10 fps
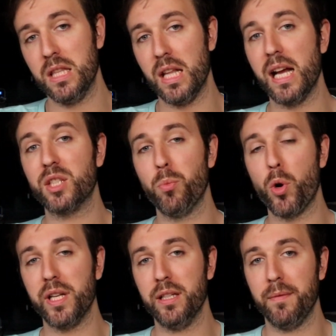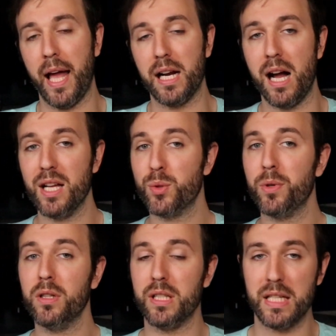The next morning, at a
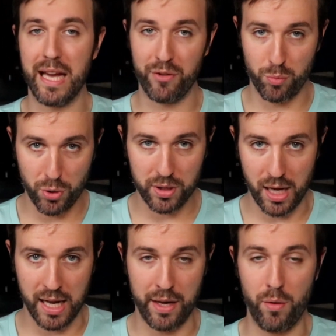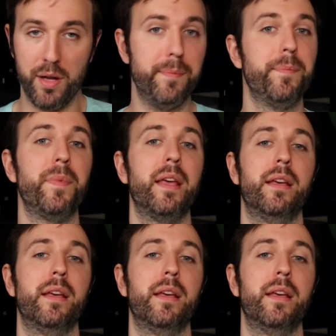hospital in Davenport, Iowa,